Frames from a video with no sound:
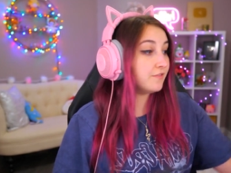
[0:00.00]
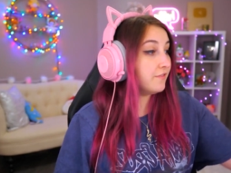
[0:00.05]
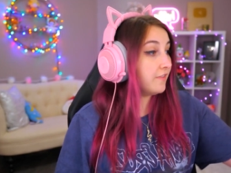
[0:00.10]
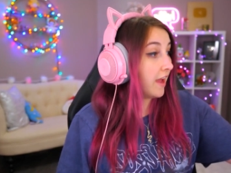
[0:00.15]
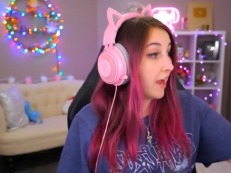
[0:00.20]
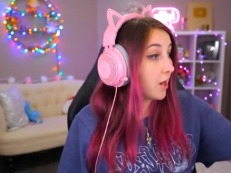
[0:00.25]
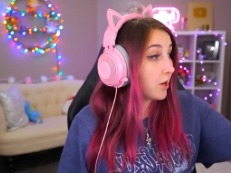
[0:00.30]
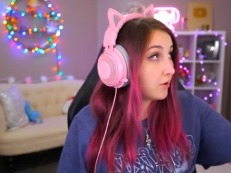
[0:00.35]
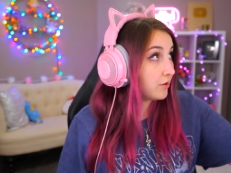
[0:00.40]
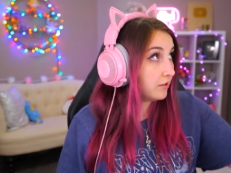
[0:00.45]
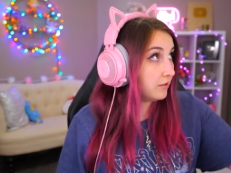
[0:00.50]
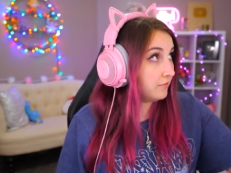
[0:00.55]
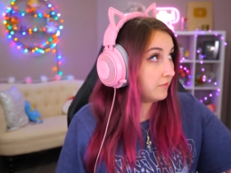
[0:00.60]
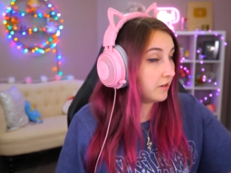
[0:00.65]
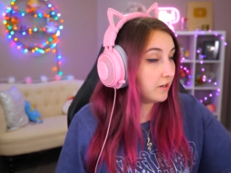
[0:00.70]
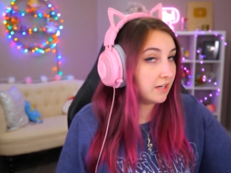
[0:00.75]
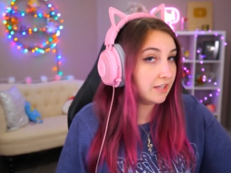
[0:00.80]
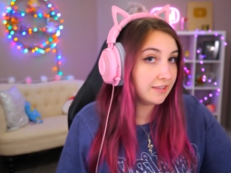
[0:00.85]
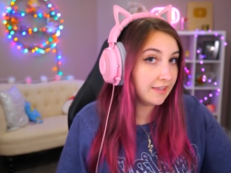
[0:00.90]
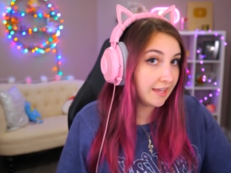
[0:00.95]
very,
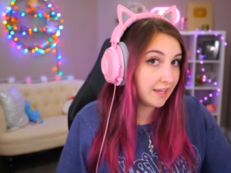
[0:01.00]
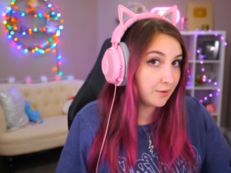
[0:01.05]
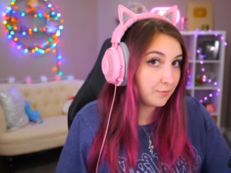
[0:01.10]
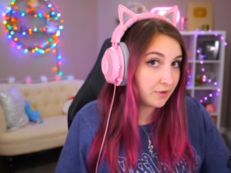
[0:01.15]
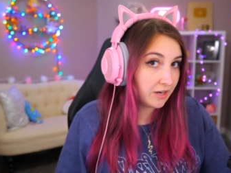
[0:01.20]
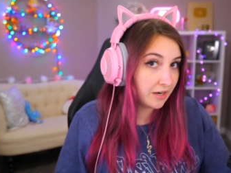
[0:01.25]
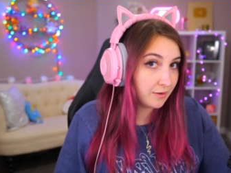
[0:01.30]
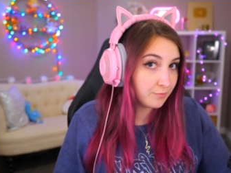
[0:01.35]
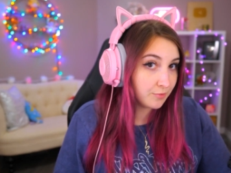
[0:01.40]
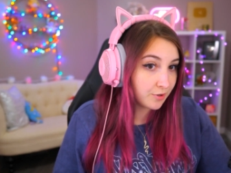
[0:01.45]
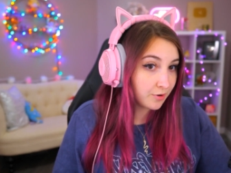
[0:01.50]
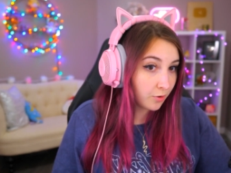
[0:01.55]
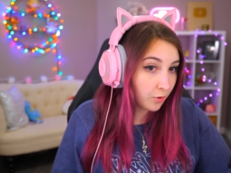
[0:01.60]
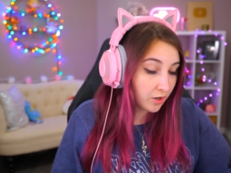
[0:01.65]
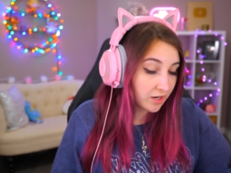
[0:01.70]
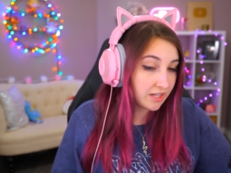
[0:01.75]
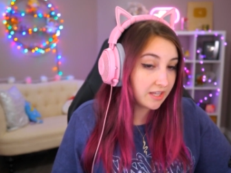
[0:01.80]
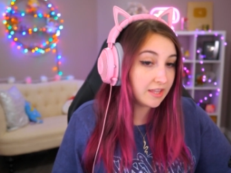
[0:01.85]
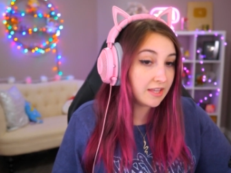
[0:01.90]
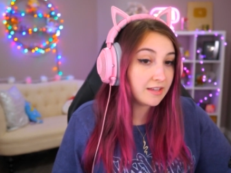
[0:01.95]
very late when I'm
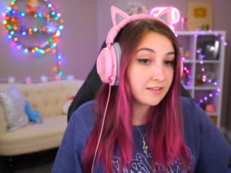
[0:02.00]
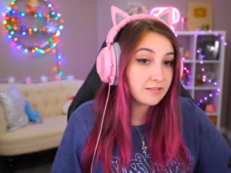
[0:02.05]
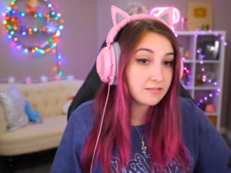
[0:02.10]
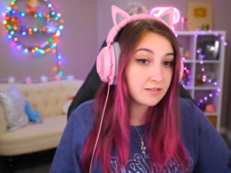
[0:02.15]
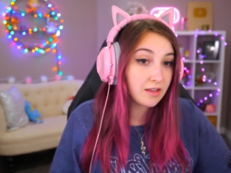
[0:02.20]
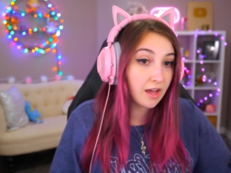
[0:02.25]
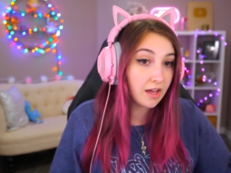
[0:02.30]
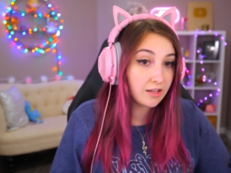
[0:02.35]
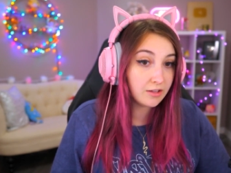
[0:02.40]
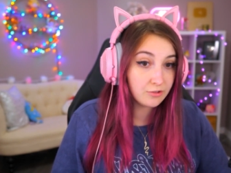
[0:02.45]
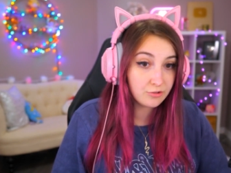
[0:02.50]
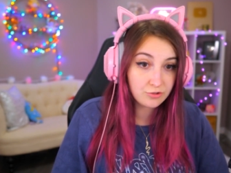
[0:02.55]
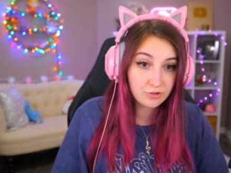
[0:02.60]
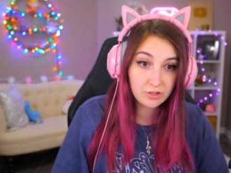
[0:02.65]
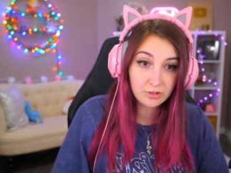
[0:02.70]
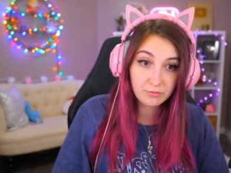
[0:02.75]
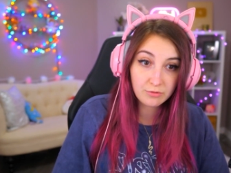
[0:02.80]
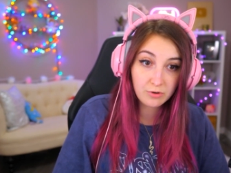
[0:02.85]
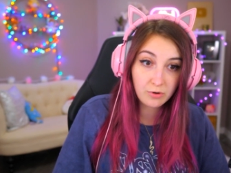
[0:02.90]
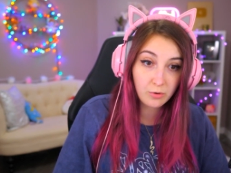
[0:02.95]
recording this. I
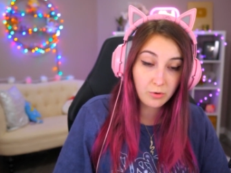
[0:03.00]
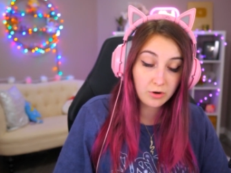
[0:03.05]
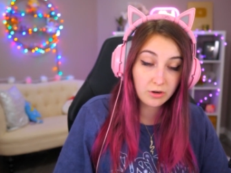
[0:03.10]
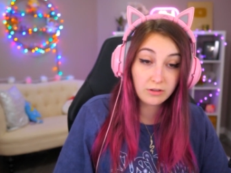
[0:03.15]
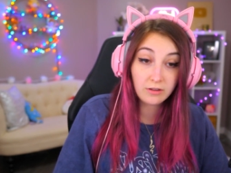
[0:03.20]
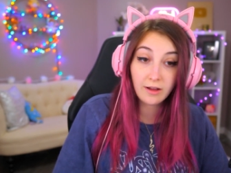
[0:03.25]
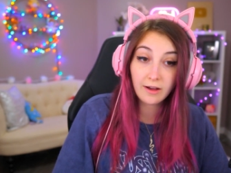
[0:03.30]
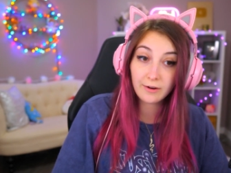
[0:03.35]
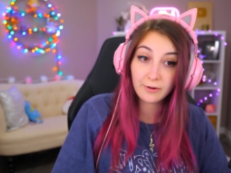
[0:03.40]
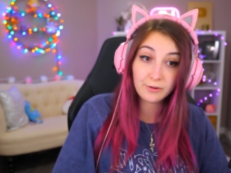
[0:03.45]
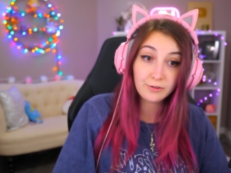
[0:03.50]
usually record a lot